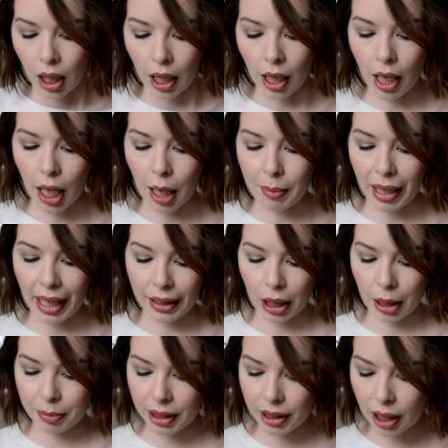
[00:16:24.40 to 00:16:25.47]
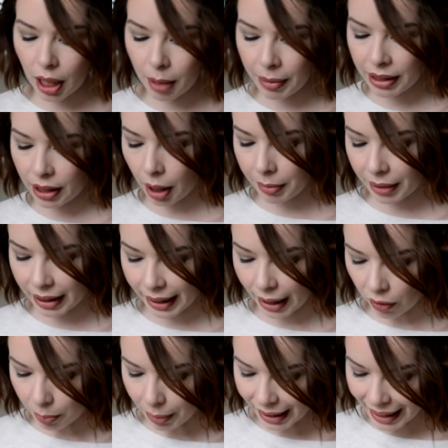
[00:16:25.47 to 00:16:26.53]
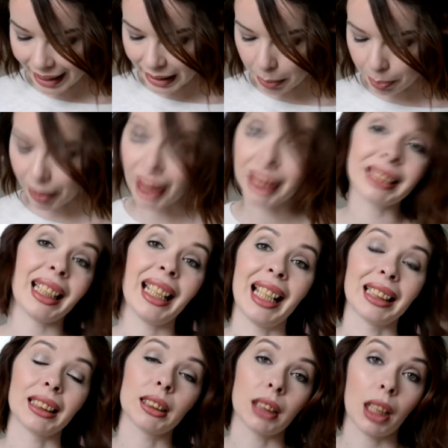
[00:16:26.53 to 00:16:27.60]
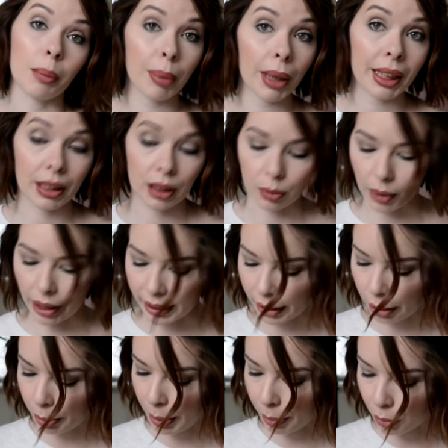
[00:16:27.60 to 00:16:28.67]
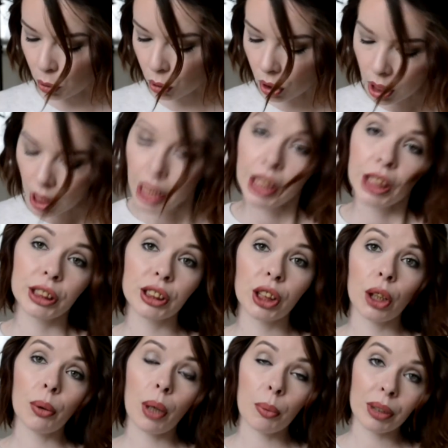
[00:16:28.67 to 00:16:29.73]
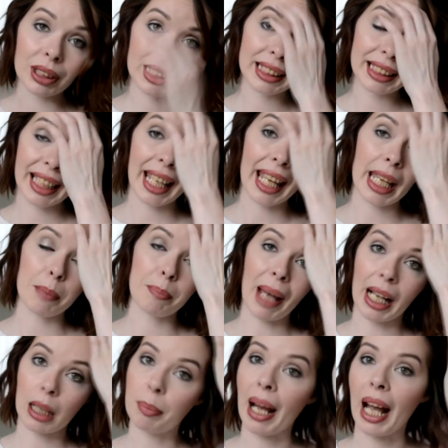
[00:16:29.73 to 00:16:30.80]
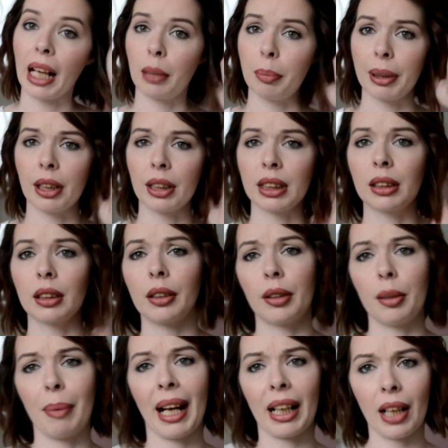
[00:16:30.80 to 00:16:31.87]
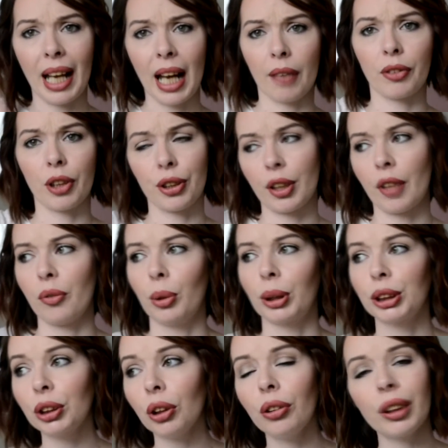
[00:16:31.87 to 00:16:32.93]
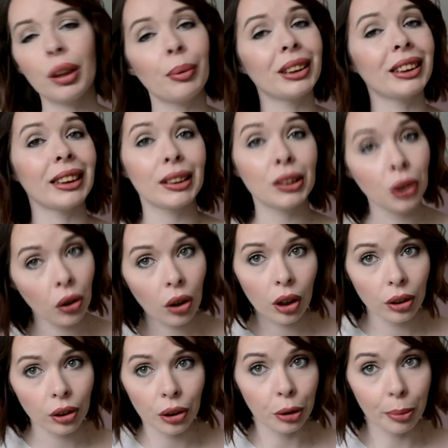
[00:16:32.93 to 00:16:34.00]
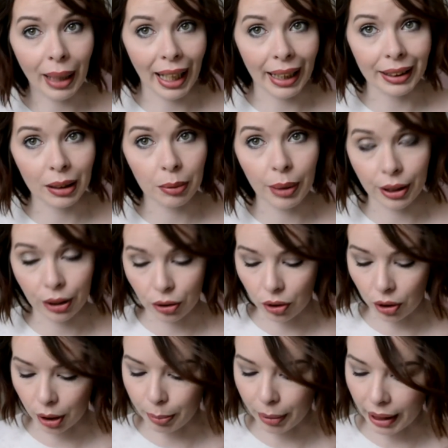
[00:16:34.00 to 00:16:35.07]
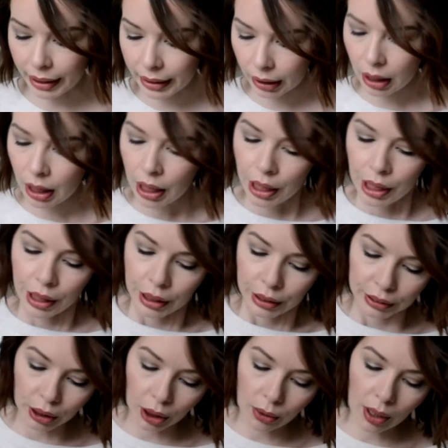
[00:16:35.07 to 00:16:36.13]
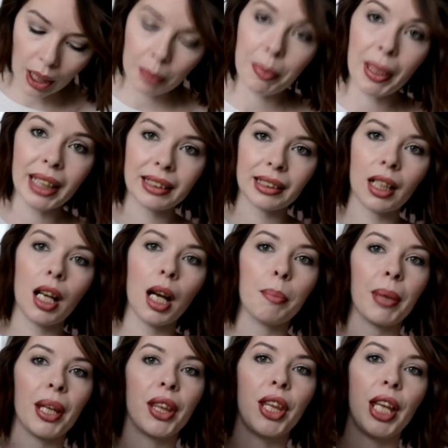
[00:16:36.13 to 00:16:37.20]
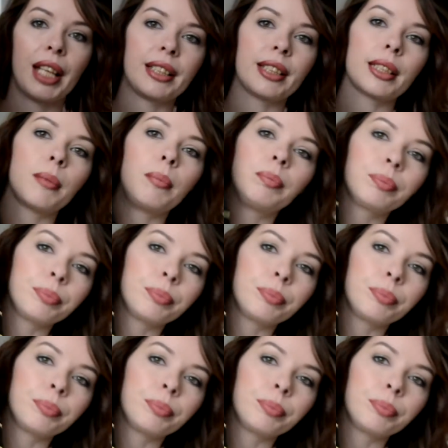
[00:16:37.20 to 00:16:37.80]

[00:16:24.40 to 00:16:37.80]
and I'm determined I'm going to get off my lazy butt and start biking to work a little bit more. So I wanted to get a backpack because the bag I have goes over one shoulder, which is not uber handy when you're on a bike. So I picked up this.